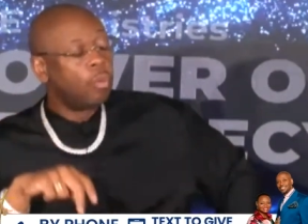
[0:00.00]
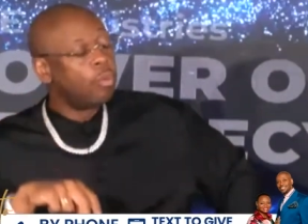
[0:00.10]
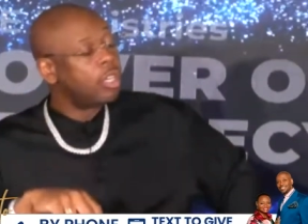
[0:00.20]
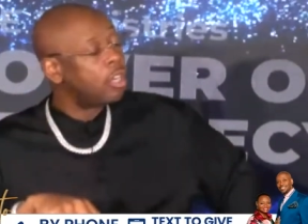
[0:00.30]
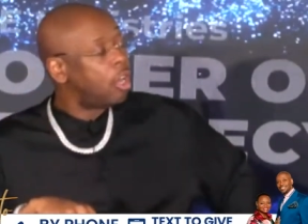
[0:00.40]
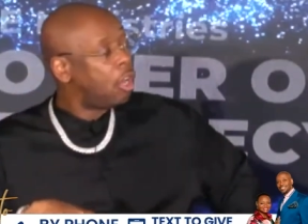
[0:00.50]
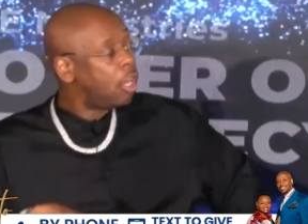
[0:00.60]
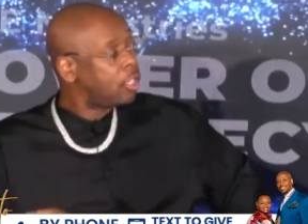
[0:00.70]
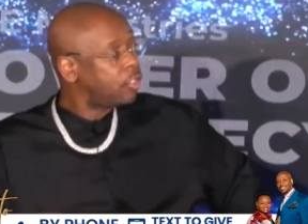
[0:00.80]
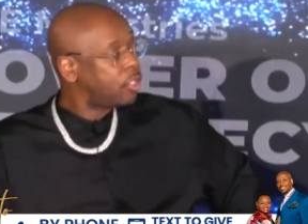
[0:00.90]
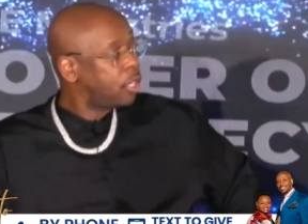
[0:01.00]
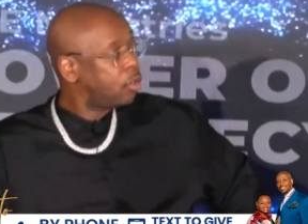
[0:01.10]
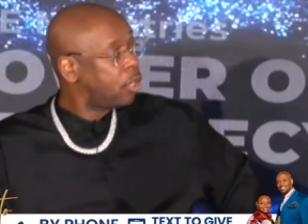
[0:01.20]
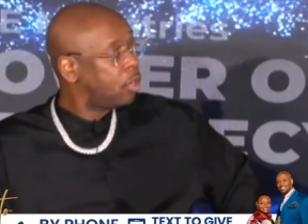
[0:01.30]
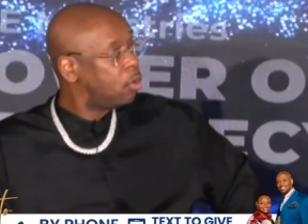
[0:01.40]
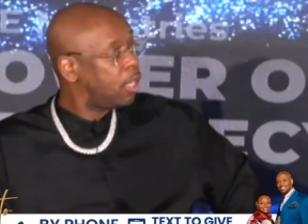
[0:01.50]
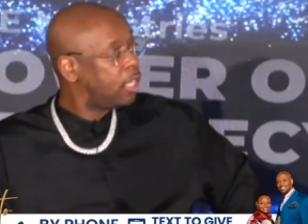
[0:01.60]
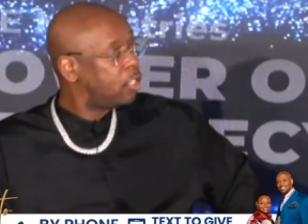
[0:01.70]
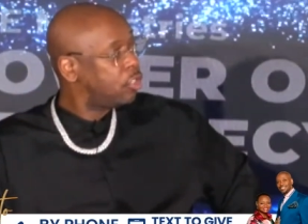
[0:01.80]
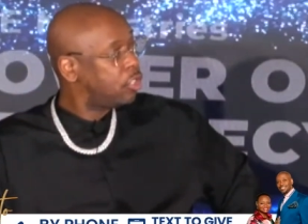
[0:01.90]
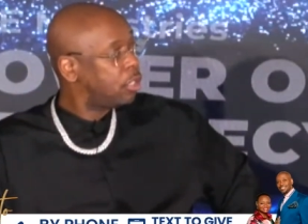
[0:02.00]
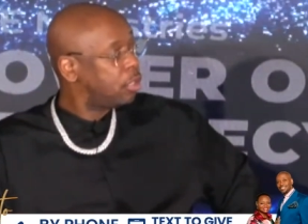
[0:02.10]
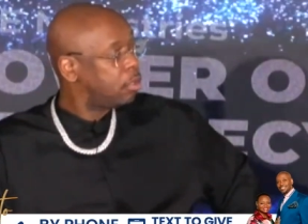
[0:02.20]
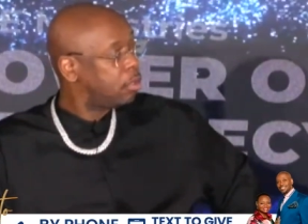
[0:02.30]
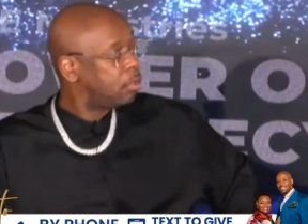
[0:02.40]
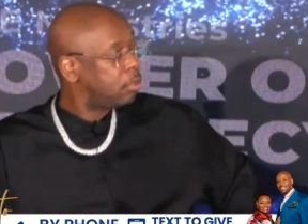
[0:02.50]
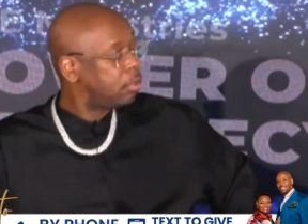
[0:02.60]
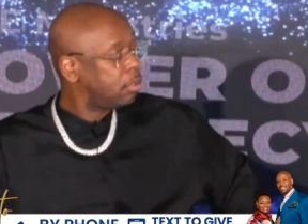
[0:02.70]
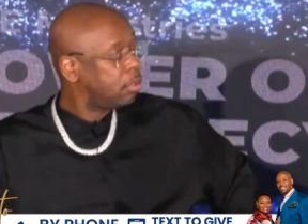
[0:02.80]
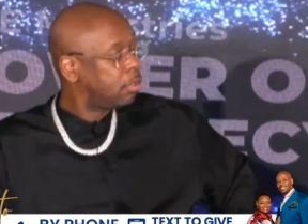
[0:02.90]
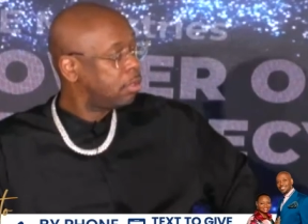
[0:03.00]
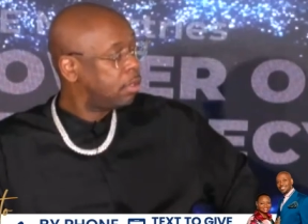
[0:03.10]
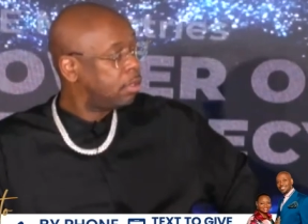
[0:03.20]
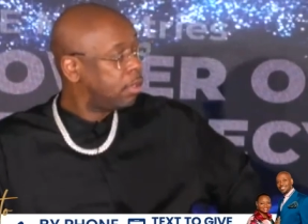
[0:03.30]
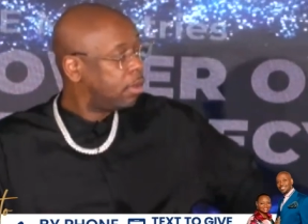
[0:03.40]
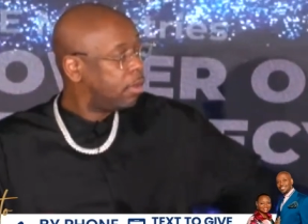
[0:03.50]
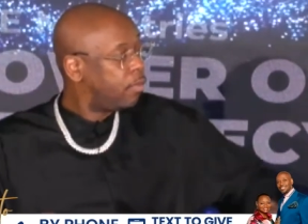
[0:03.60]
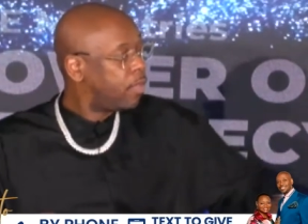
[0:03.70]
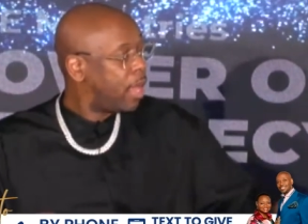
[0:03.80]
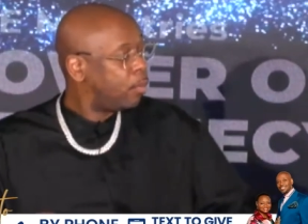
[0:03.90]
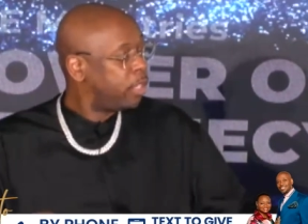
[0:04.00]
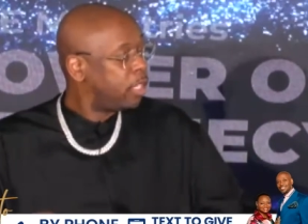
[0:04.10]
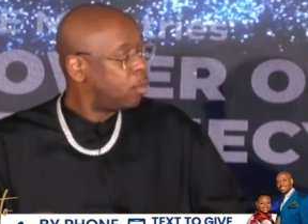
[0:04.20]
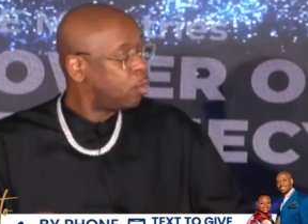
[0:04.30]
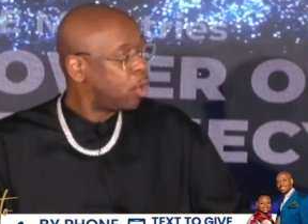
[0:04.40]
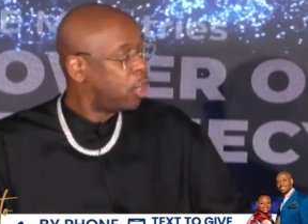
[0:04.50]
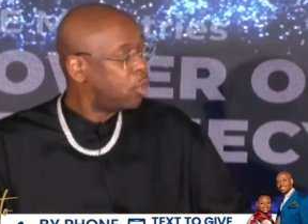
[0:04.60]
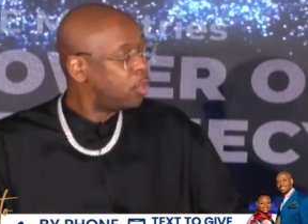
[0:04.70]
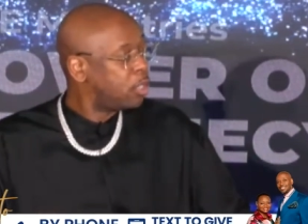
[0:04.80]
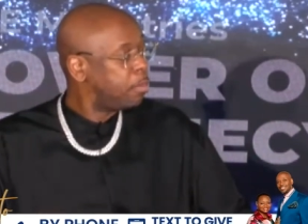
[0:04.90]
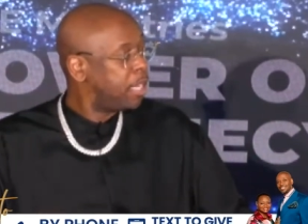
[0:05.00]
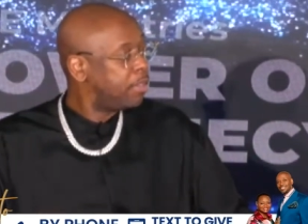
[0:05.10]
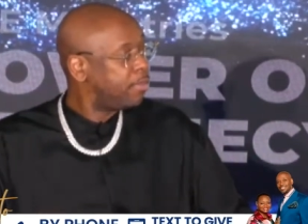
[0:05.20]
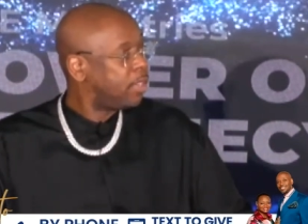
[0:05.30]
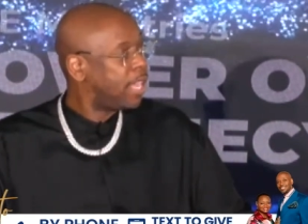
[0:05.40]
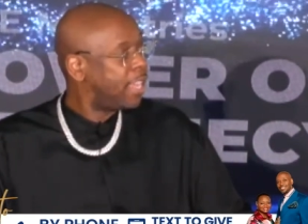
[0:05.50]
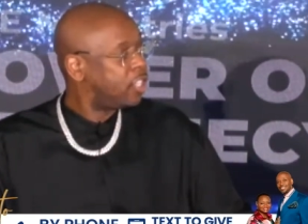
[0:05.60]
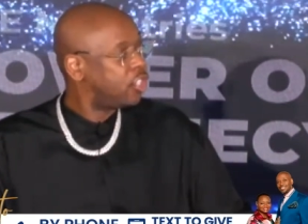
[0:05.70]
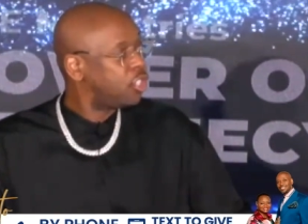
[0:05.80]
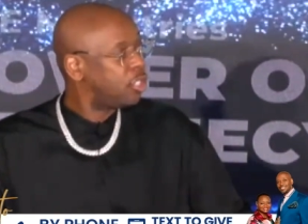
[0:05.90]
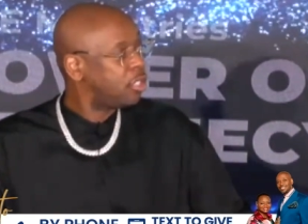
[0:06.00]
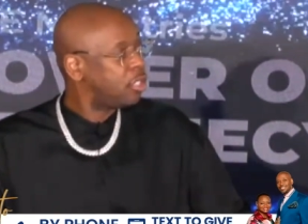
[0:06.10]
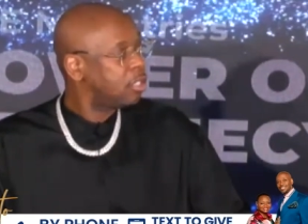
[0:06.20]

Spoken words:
We're going to also go into that when the Word was made flesh,